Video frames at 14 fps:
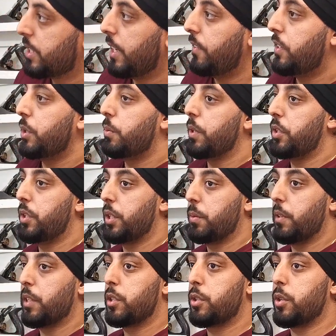the safety switches
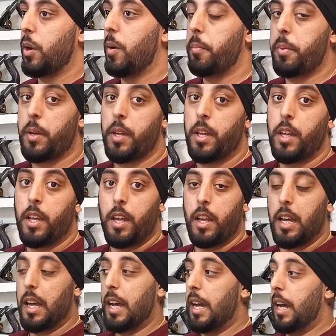will stop
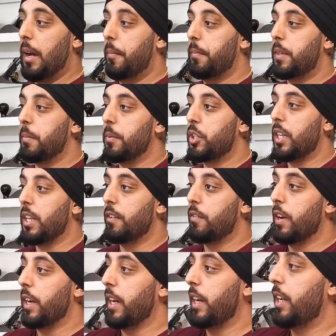the machine
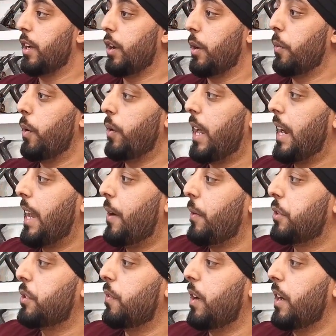running, or it won't allow it
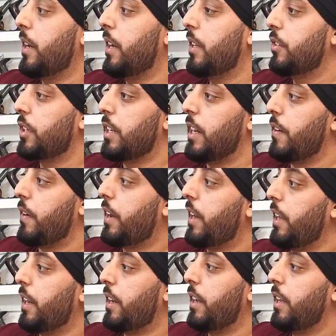to run. You can hear it
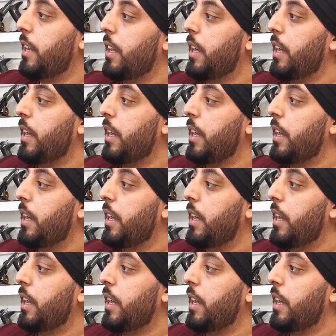click